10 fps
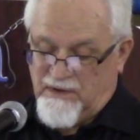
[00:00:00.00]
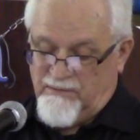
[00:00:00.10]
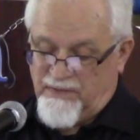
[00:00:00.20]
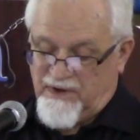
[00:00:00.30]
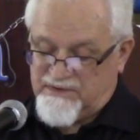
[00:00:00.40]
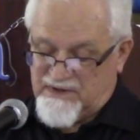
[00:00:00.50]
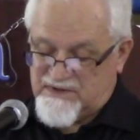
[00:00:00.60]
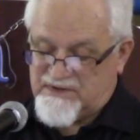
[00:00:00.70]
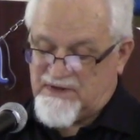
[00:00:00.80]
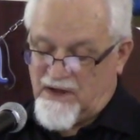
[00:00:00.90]
because
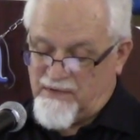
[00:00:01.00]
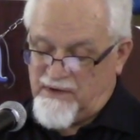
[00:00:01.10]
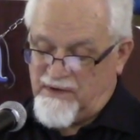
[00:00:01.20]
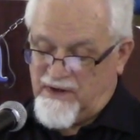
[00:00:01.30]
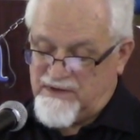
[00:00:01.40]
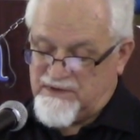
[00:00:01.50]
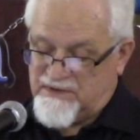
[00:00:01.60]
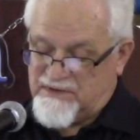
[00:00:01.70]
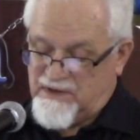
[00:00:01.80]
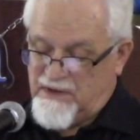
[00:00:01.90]
this is how the
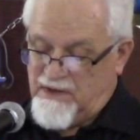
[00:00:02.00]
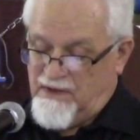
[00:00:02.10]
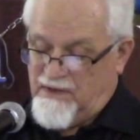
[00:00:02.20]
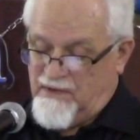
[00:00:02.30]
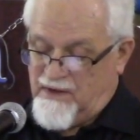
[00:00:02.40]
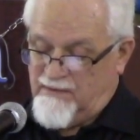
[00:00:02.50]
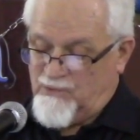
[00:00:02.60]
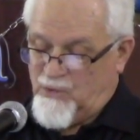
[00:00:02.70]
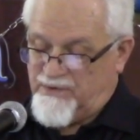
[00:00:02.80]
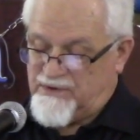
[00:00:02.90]
nations that
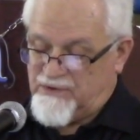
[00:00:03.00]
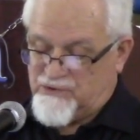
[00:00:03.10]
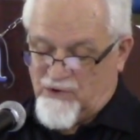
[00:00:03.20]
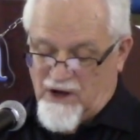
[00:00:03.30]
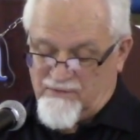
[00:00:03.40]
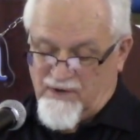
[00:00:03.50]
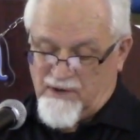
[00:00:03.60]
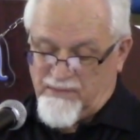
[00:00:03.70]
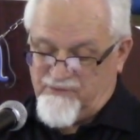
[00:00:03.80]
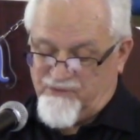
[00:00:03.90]
I'm going to drive
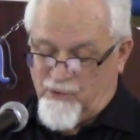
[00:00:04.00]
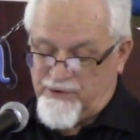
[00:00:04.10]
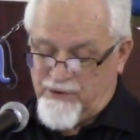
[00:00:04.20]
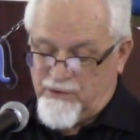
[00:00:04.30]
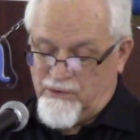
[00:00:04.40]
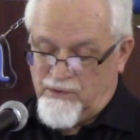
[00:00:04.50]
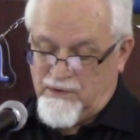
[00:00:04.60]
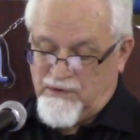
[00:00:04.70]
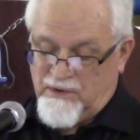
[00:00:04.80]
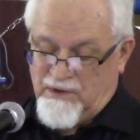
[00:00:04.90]
out before you
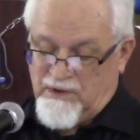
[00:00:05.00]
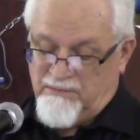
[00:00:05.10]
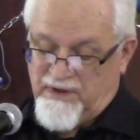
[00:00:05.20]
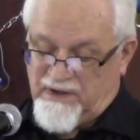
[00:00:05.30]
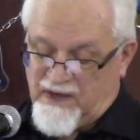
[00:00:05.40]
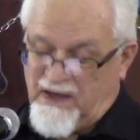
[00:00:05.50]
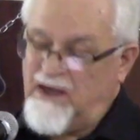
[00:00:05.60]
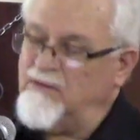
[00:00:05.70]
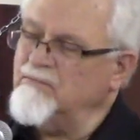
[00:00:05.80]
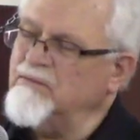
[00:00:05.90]

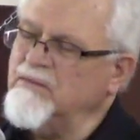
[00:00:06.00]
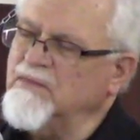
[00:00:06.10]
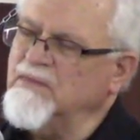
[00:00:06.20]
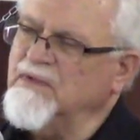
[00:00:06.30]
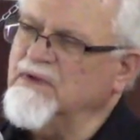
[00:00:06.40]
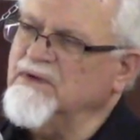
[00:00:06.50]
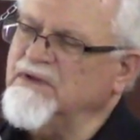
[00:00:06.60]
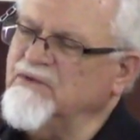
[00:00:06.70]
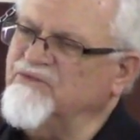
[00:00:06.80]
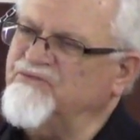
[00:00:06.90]
became
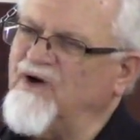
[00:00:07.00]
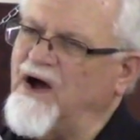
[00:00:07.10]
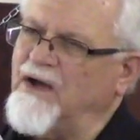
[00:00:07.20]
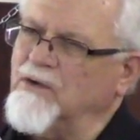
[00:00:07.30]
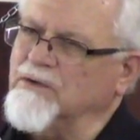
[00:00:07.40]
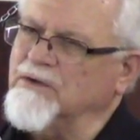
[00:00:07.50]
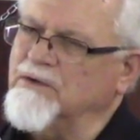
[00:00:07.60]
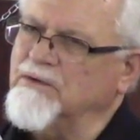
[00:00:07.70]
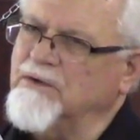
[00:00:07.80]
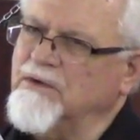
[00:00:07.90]
defiled.
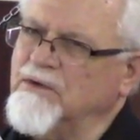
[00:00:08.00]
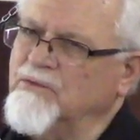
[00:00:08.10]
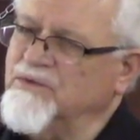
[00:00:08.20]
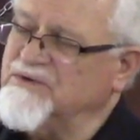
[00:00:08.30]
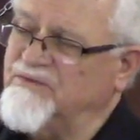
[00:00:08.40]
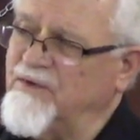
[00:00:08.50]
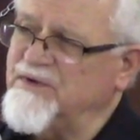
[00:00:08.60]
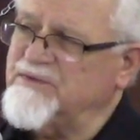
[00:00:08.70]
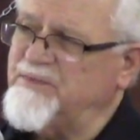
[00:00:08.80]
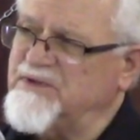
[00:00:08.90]
It was
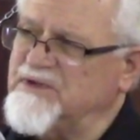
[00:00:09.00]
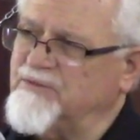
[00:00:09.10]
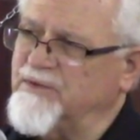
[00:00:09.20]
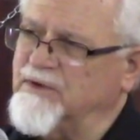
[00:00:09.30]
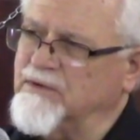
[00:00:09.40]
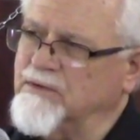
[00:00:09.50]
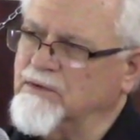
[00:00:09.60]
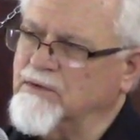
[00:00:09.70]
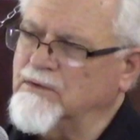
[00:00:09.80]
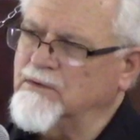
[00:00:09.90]
very specific.
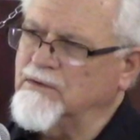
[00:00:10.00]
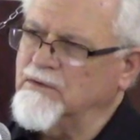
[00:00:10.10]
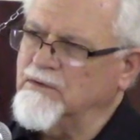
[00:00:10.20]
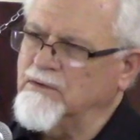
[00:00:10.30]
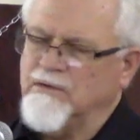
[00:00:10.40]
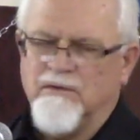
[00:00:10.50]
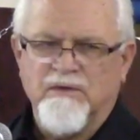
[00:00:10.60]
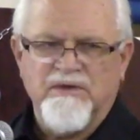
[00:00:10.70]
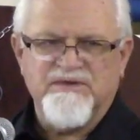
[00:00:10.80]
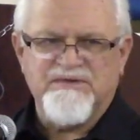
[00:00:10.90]

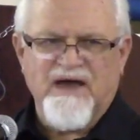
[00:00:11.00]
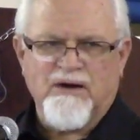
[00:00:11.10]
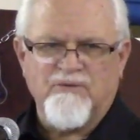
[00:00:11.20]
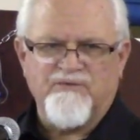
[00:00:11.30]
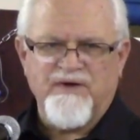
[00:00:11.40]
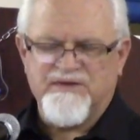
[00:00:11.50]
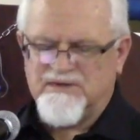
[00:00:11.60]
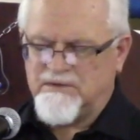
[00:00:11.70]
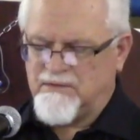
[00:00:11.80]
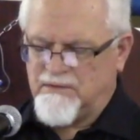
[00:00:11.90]

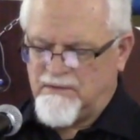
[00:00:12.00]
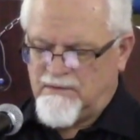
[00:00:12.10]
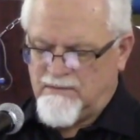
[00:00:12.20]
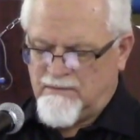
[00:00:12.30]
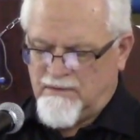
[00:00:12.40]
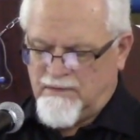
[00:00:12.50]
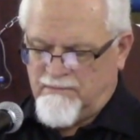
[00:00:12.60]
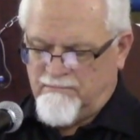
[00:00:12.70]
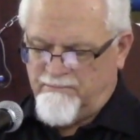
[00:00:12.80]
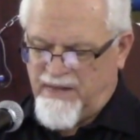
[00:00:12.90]
Sacrificing
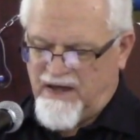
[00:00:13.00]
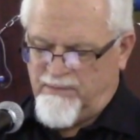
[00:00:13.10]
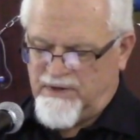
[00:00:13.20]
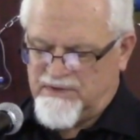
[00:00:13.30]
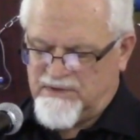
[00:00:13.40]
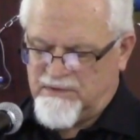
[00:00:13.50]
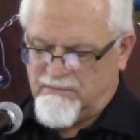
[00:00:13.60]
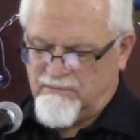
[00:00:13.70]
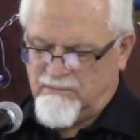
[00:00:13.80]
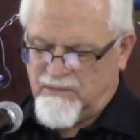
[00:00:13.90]
babies.
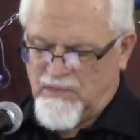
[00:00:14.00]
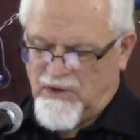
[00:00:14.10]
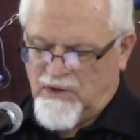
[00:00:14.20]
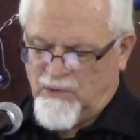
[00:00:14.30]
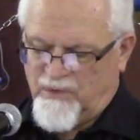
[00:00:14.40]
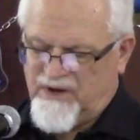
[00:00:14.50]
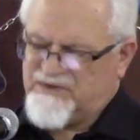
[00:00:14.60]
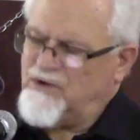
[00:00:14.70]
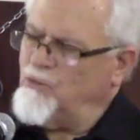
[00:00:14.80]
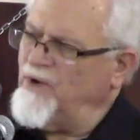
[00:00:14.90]
We
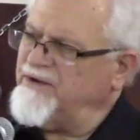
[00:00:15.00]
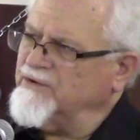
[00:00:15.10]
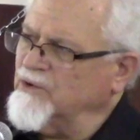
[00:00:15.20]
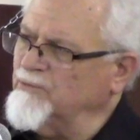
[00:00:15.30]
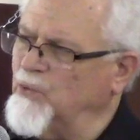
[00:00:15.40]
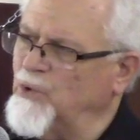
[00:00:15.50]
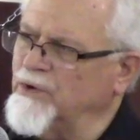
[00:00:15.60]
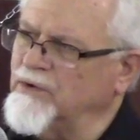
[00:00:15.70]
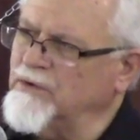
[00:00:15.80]
just don't wait till they're born.